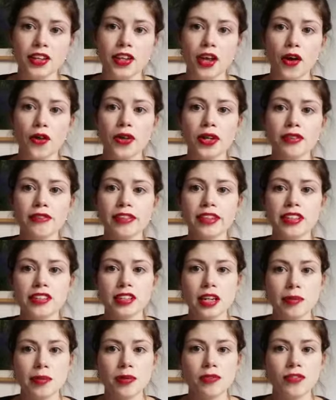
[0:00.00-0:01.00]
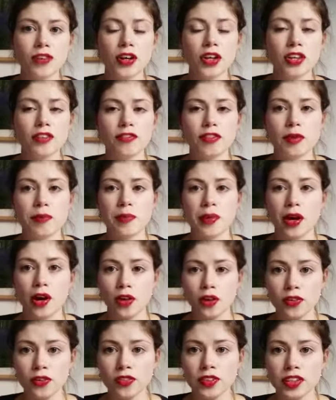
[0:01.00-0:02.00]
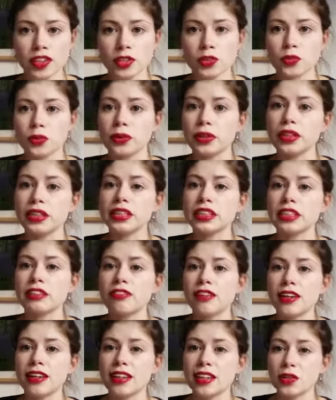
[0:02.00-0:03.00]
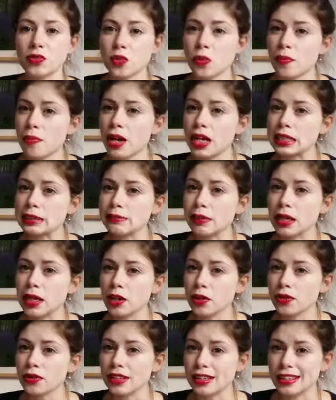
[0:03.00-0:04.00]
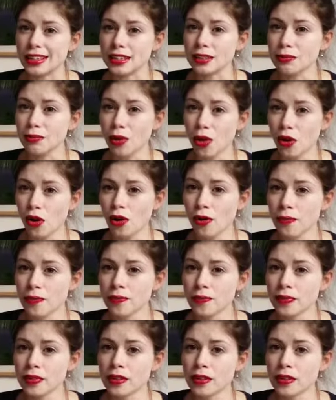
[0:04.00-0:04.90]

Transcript: The only reason I prefer the Fitbit over this one is I find this one marks my clothes a little more.